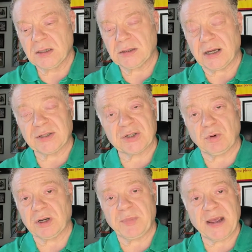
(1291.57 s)
that I just
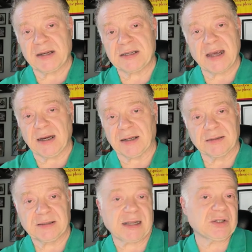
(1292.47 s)
want to be entertaining.
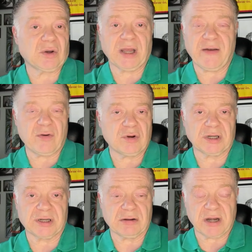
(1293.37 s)
That's all I ever want
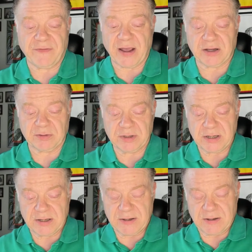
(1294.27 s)
to do. And if I can,
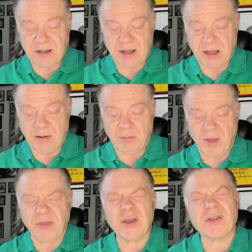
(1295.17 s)

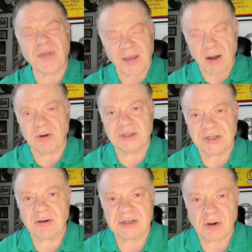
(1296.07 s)
the other thing I want to
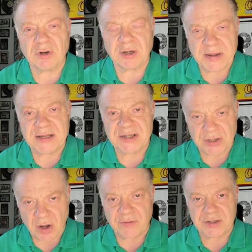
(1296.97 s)
do is I want to be in
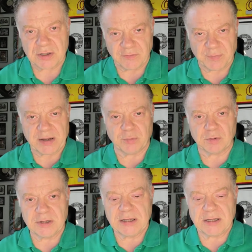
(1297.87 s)
service of people.
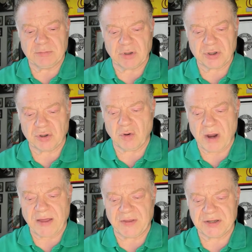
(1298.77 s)
I'm not sure
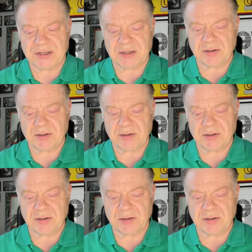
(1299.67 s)
where this